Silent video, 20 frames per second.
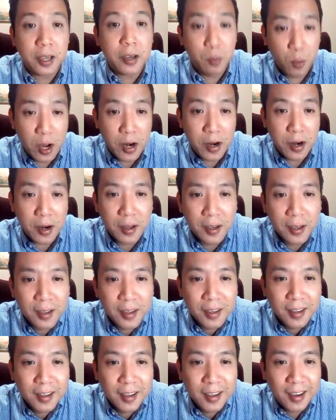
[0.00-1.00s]
day one.
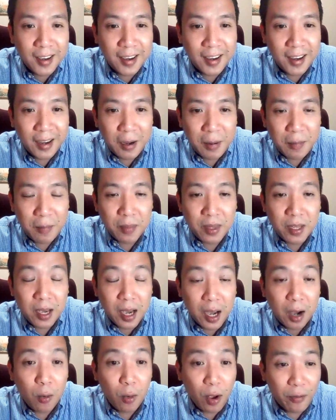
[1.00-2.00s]
Um,
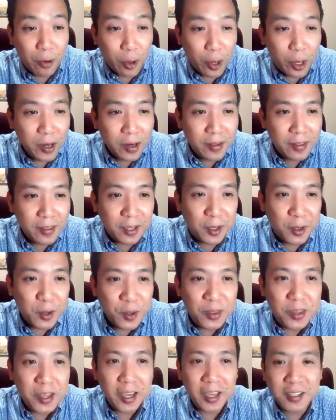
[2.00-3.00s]
however, the
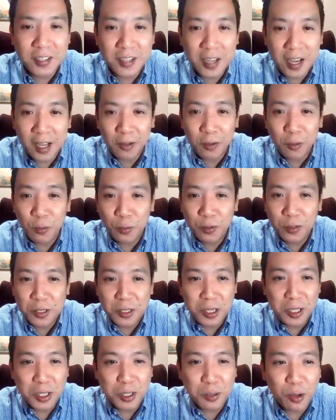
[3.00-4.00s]
good thing is that
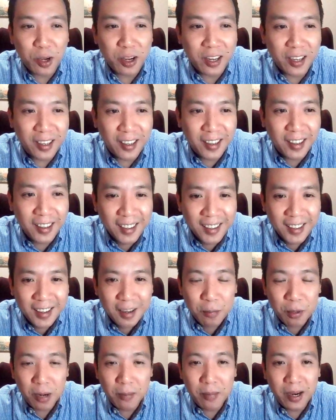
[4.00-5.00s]
since we are
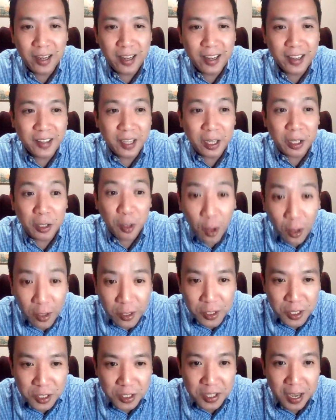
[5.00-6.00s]
primarily
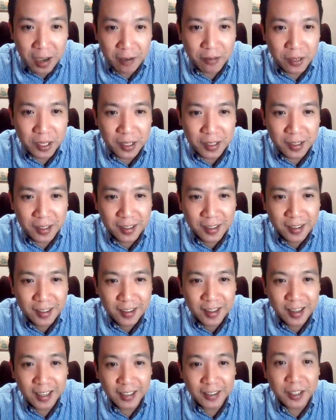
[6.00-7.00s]
technology savvy,
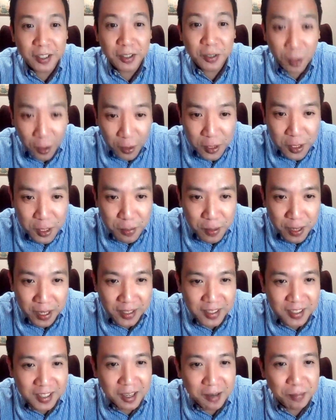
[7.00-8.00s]
uh, technology
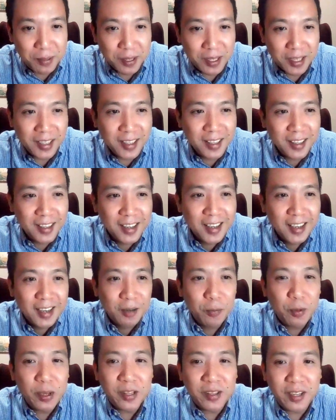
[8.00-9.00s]
based company,
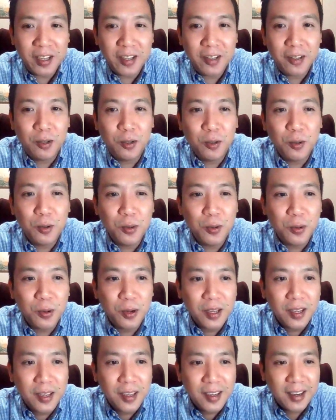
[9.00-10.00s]
we tend
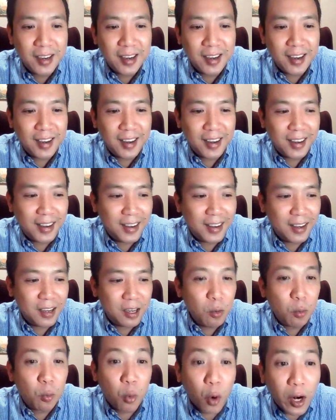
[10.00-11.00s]
to uh,
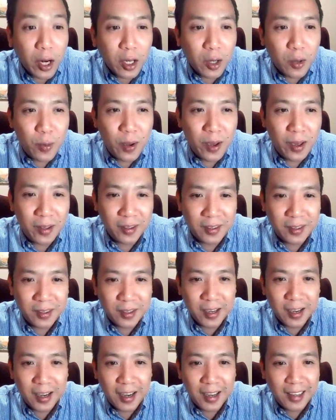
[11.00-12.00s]
work with
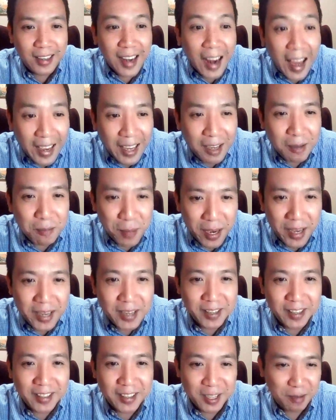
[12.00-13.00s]
uh, like
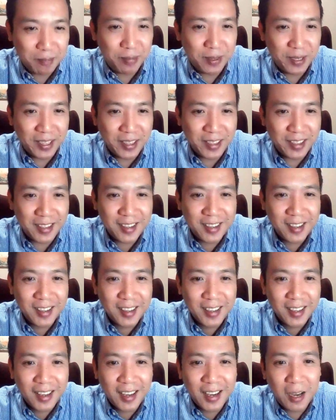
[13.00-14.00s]
minded companies.
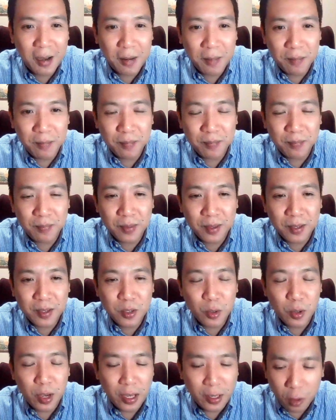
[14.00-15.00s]
Um,
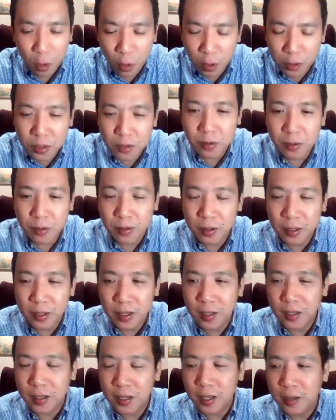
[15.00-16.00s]
so, and also,
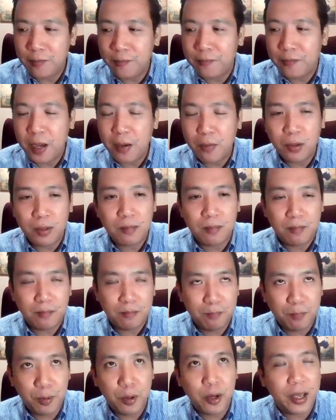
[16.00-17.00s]
if I would
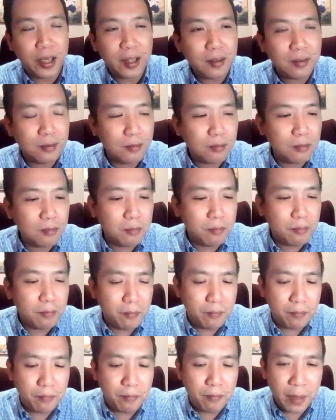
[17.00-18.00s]
put it,
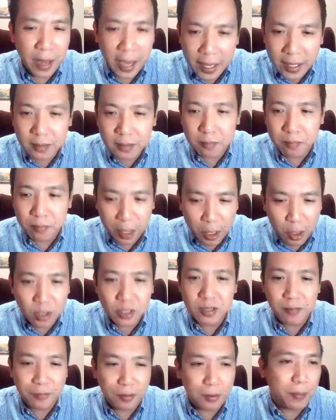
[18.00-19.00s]
ba-
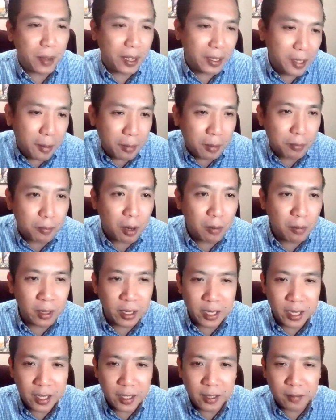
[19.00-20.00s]
because of the pandemic
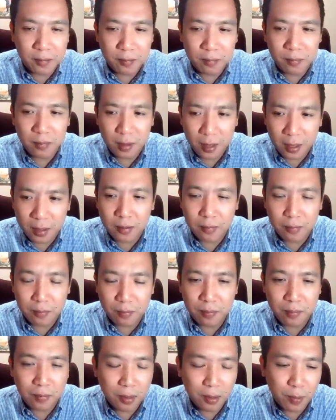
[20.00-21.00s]
primarily, it it
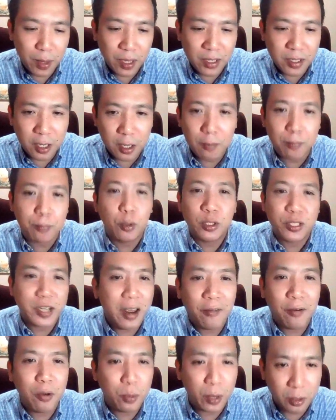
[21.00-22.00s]
it basically pushed
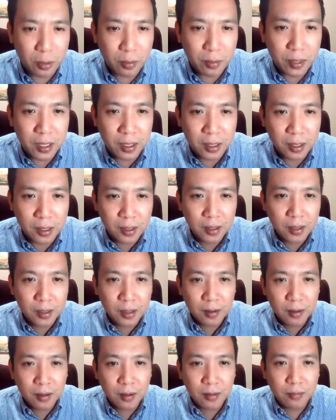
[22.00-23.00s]
everyone to be
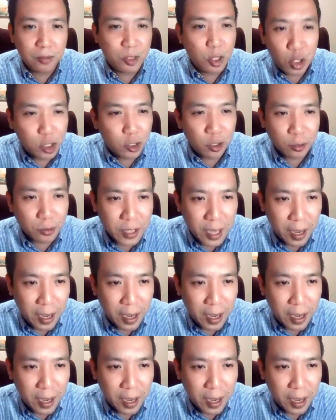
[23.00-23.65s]
digital